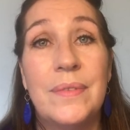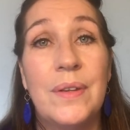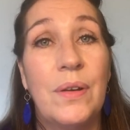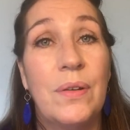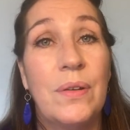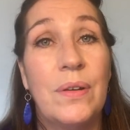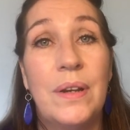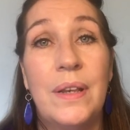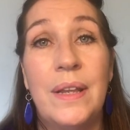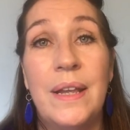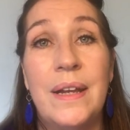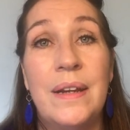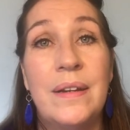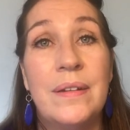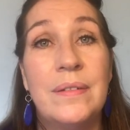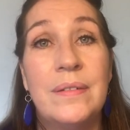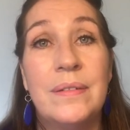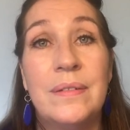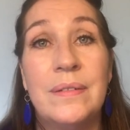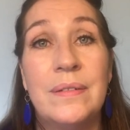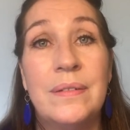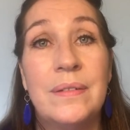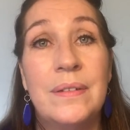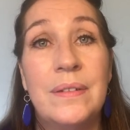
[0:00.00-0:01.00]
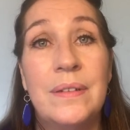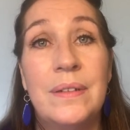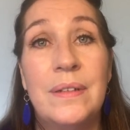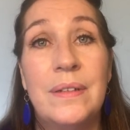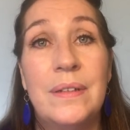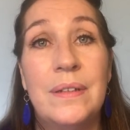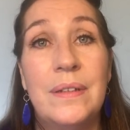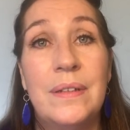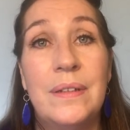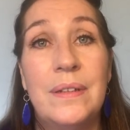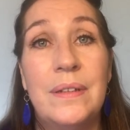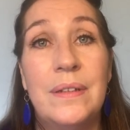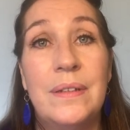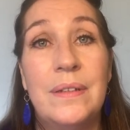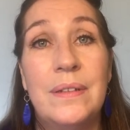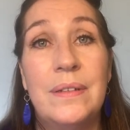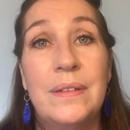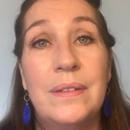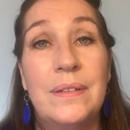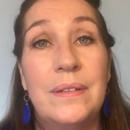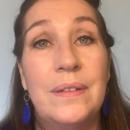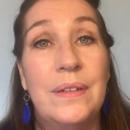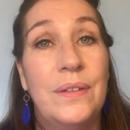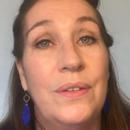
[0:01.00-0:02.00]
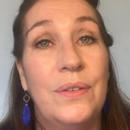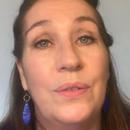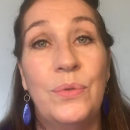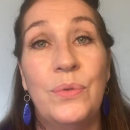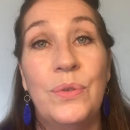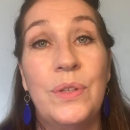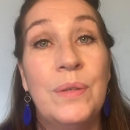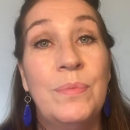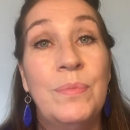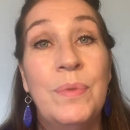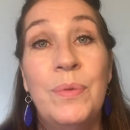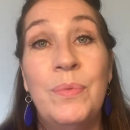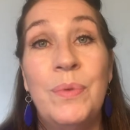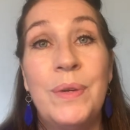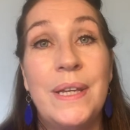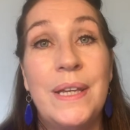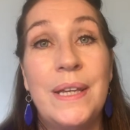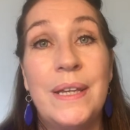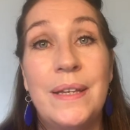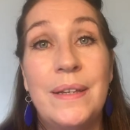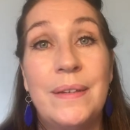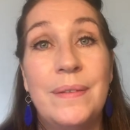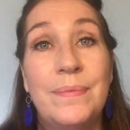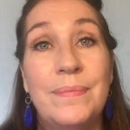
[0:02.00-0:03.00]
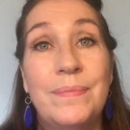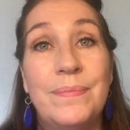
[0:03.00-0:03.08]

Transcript: or learn to throw them away.